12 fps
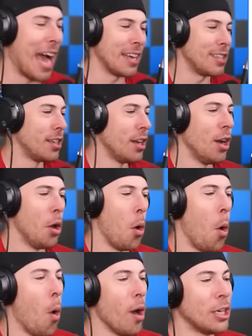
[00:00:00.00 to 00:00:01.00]
Guys,
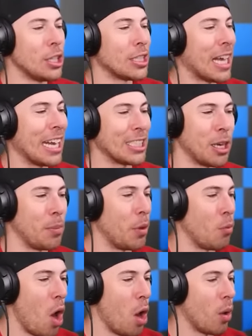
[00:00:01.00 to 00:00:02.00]
Orange has got
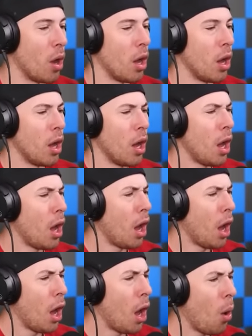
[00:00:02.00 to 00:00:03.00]
something wrong.
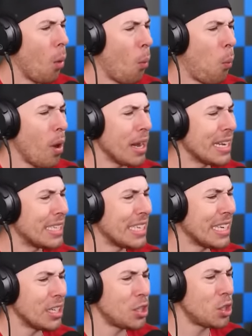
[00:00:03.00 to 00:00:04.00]
What is he?